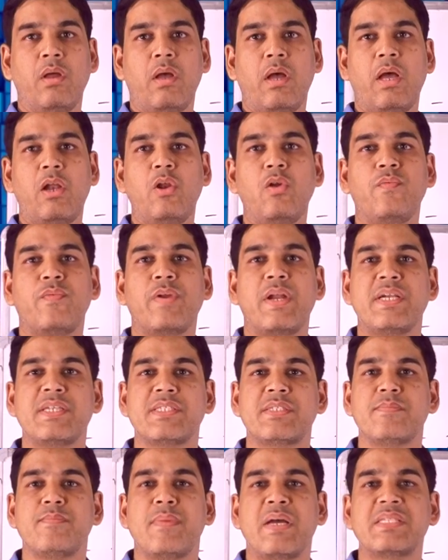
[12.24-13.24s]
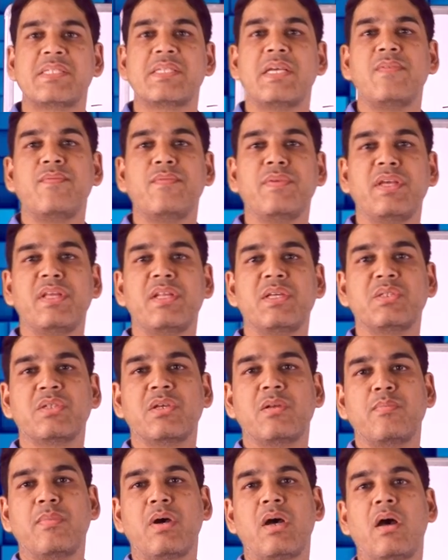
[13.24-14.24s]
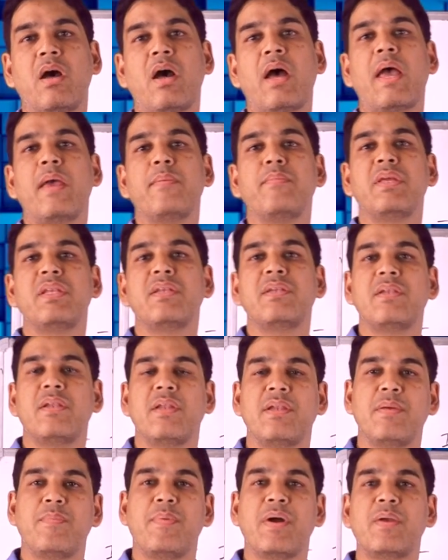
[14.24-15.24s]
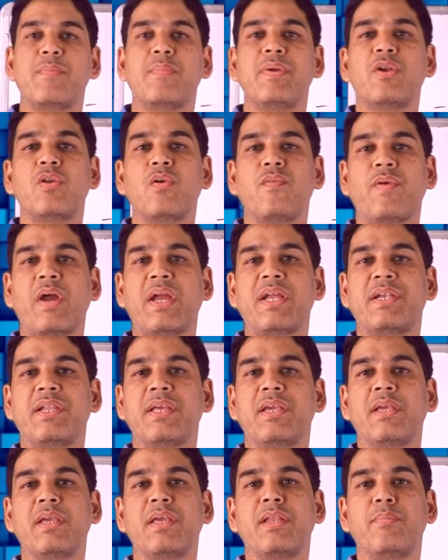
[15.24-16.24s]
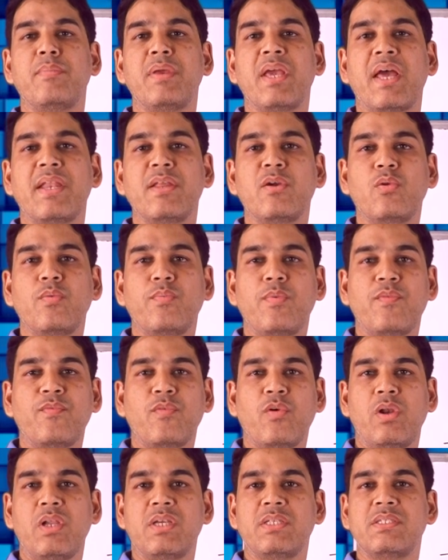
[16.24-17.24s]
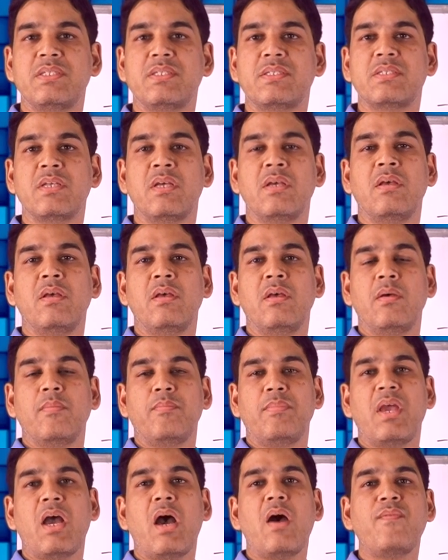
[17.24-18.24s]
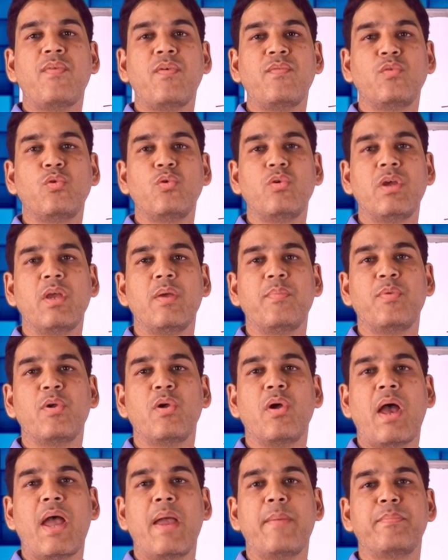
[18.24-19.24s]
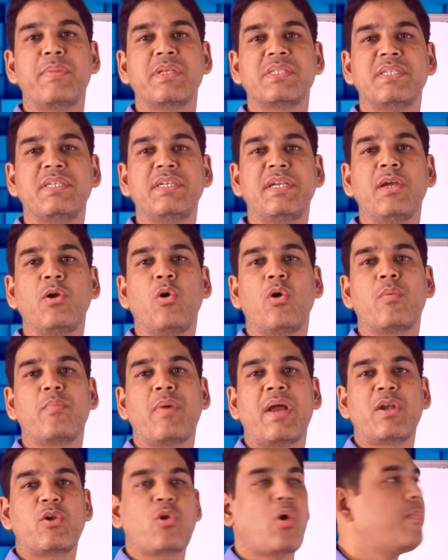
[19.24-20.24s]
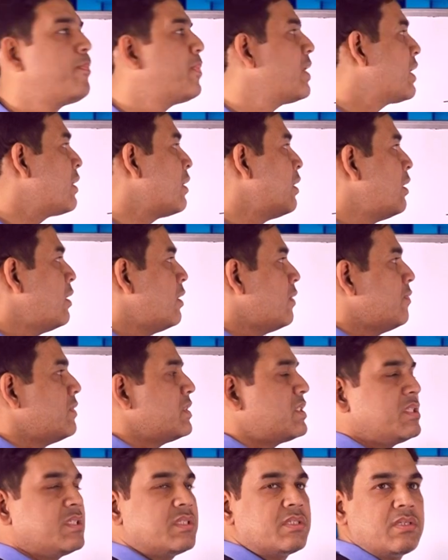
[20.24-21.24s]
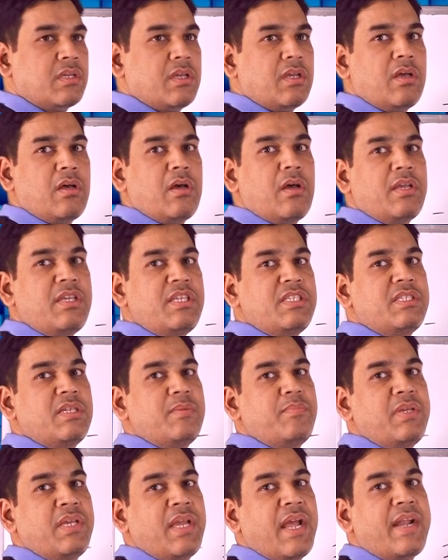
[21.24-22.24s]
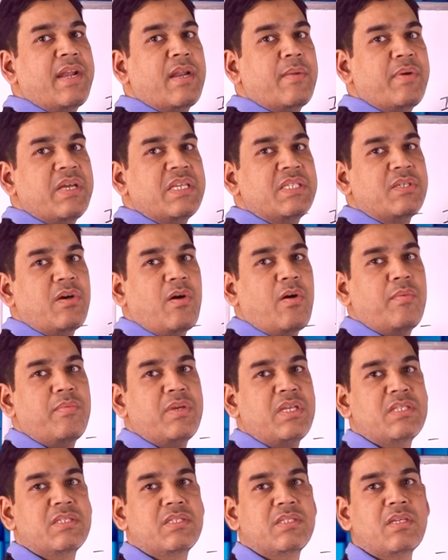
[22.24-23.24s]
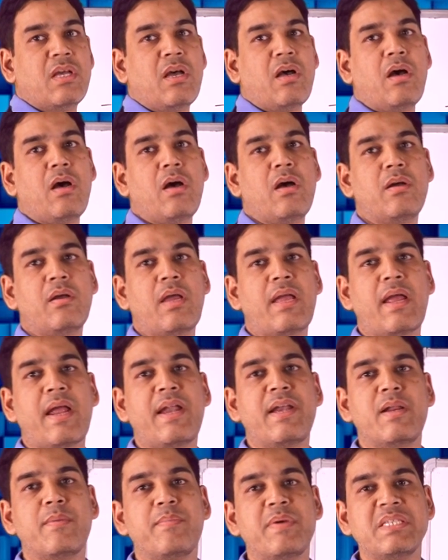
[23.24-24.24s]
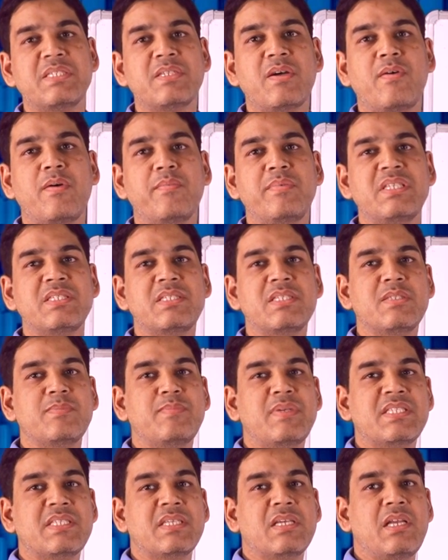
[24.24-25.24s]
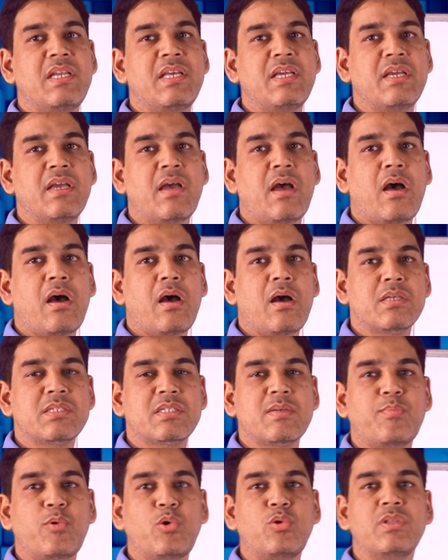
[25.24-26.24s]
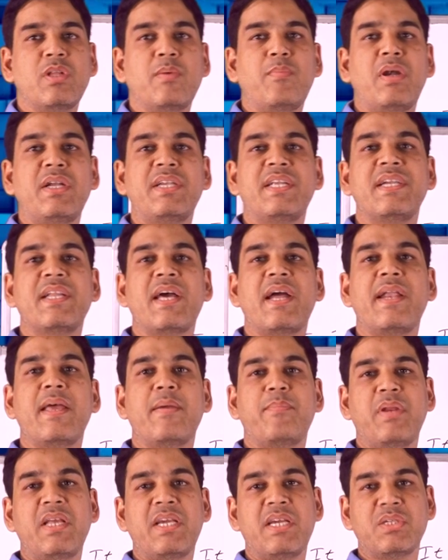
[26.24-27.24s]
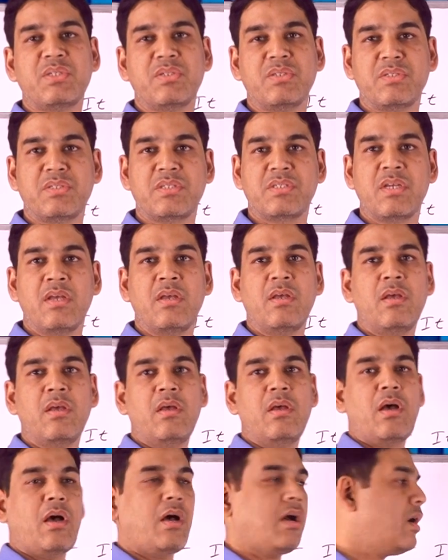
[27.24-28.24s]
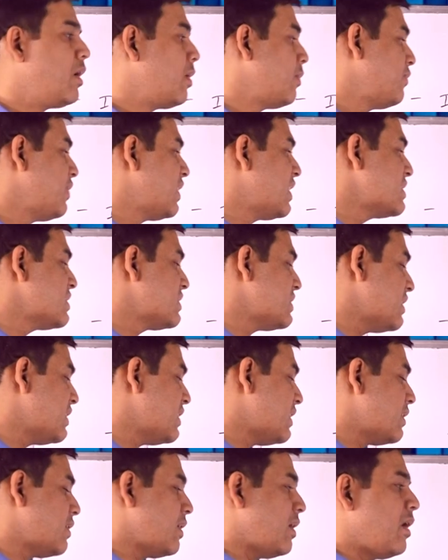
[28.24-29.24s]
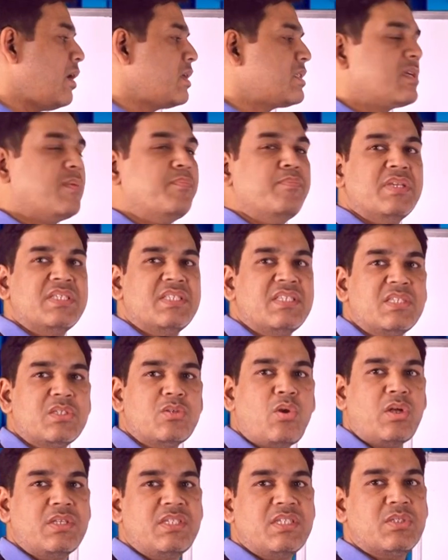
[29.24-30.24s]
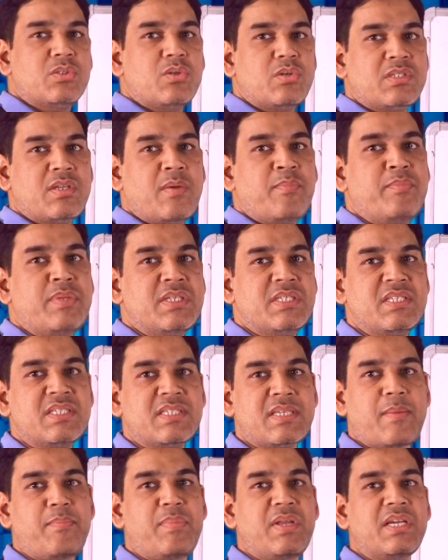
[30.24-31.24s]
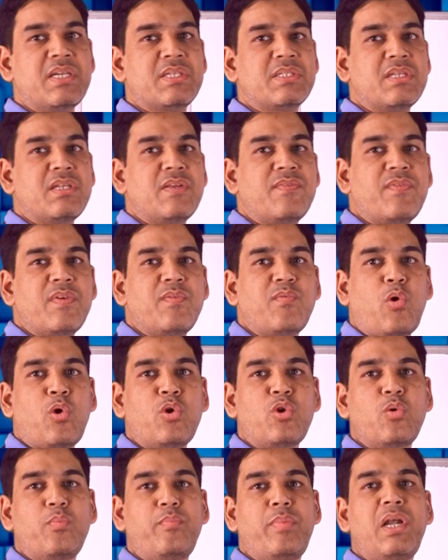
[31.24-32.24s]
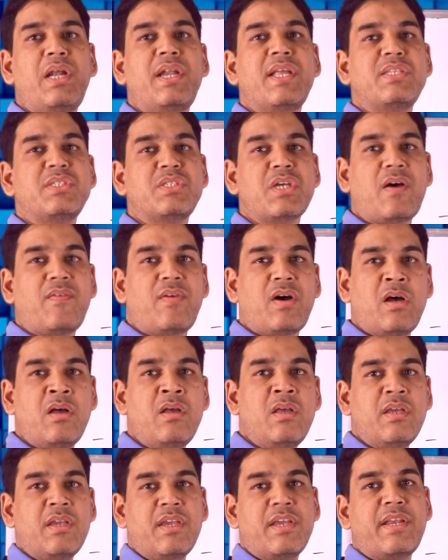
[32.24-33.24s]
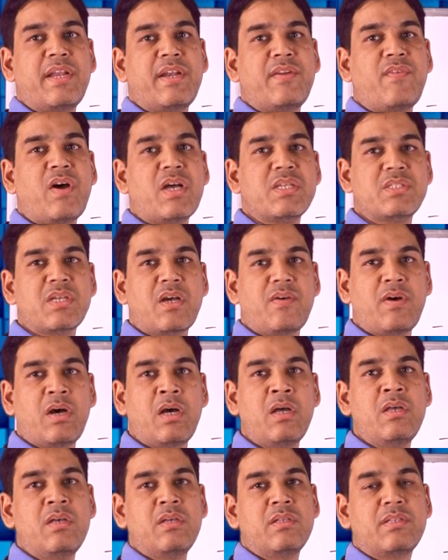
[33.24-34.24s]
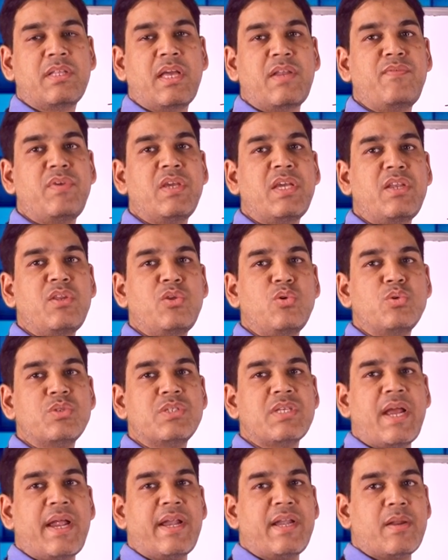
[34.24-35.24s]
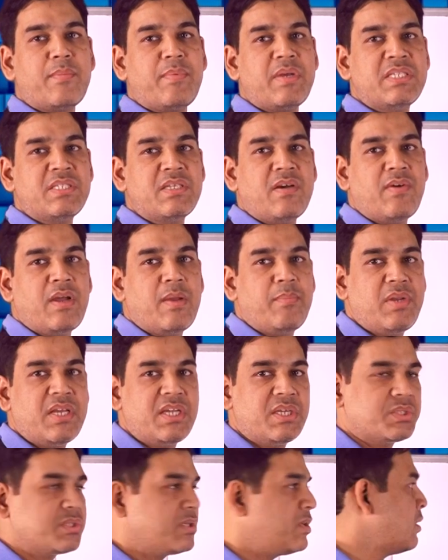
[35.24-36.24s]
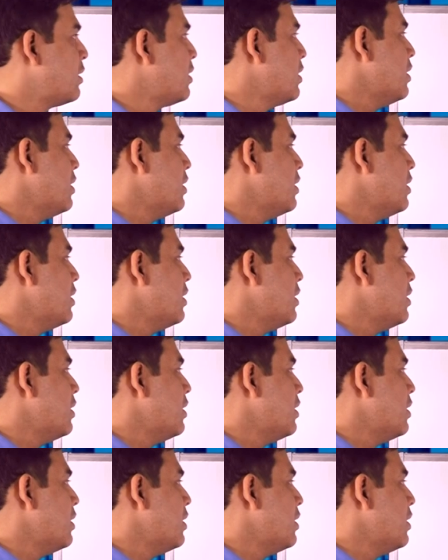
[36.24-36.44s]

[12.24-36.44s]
Hello friends, myself Neeraj Sharma. I am in Department of IT in Biyani Group of Colleges. Behalf of Guru KPO, I am presenting on my topic which is uh, EJB, Enterprise Java Beans. Uh, Enterprise Java Beans is basically uh, support the multi-tier applications uh, we can say that uh, some business logics or some business application if we want to build in Java, in advanced Java, then we can use the enterprise Java application.